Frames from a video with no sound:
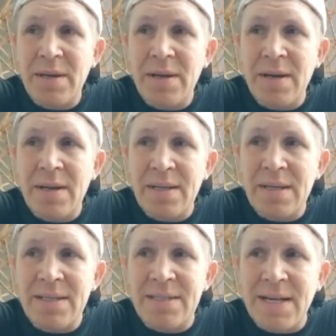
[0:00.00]
uh,
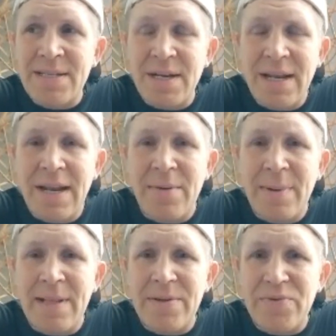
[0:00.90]
it's actually a little
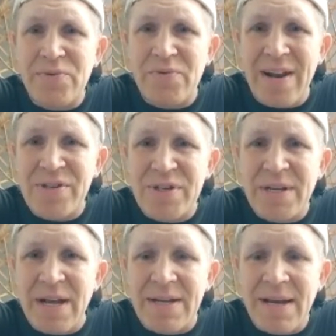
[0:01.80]
bit
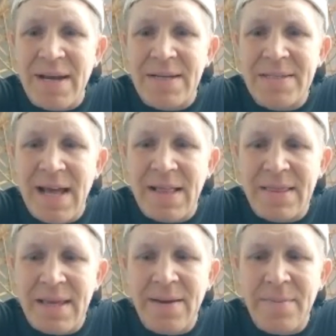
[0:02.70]
tragic and, and sad
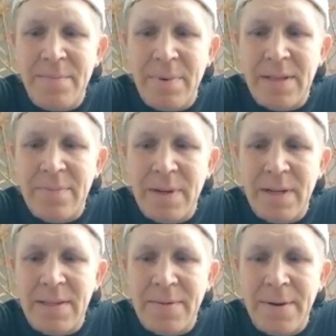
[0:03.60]
thing but
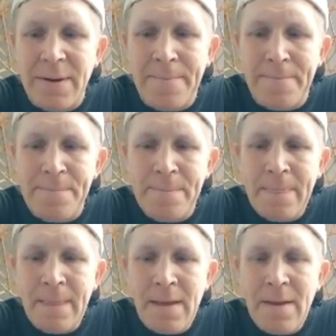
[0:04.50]
but um,
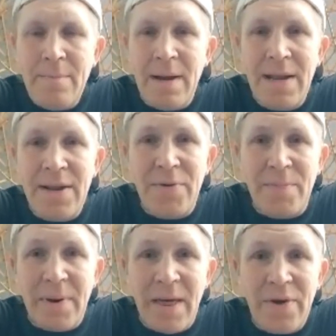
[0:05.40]
my little
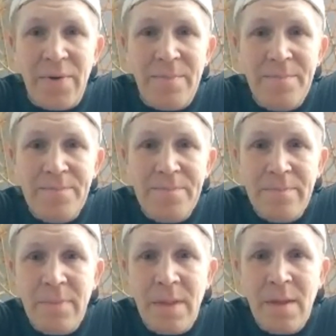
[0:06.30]
brother
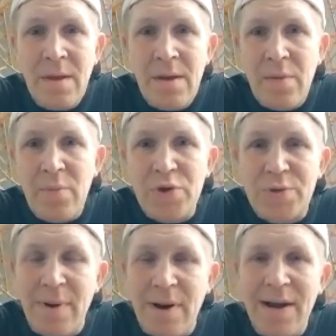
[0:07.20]

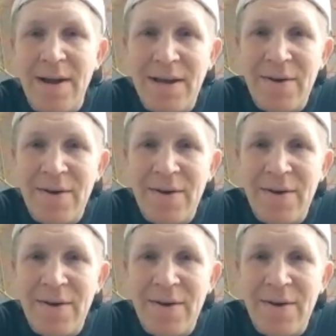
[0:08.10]
was my